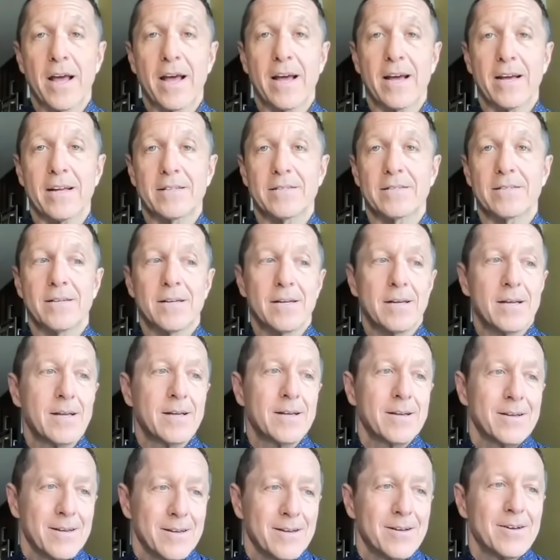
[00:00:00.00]
And
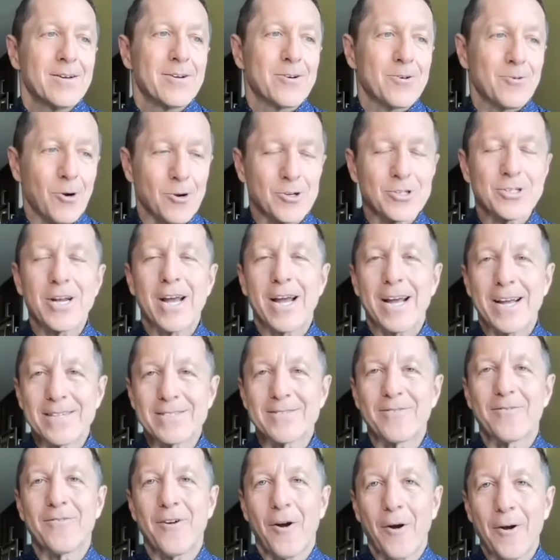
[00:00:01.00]
Grochet
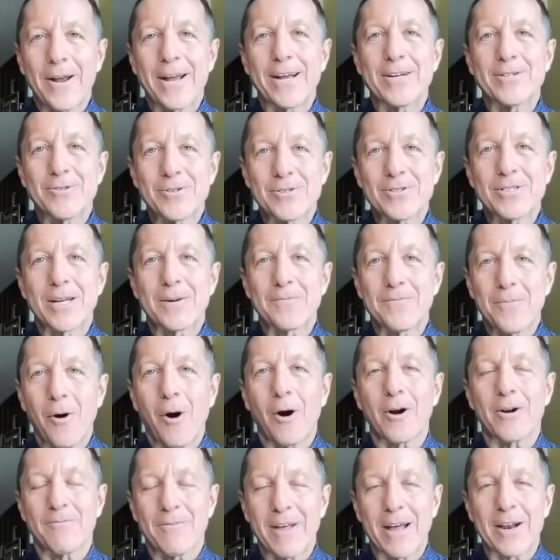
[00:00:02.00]
is a very interesting
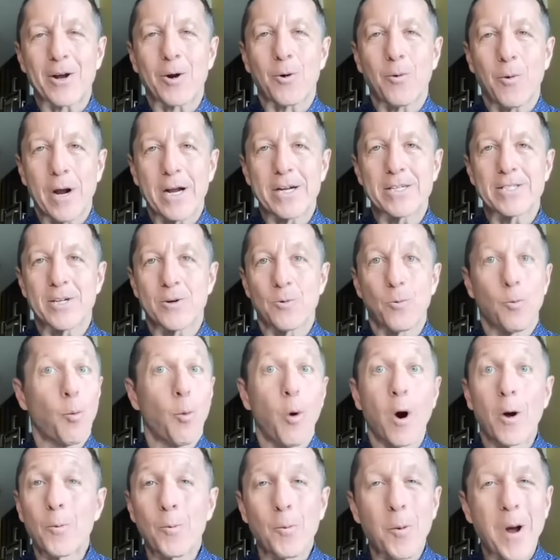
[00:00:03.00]
part of that equation,
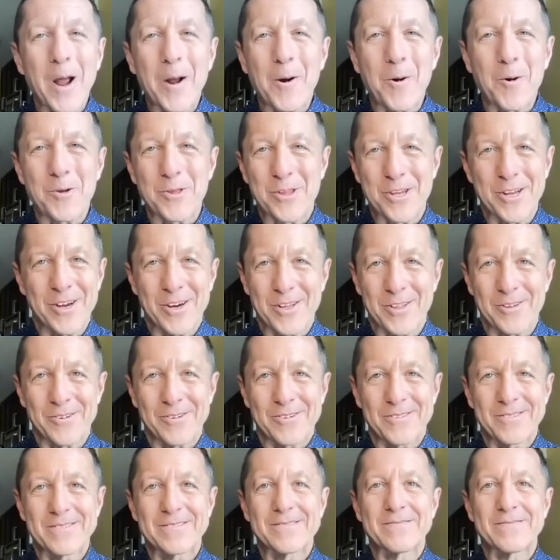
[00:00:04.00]
one way or the other.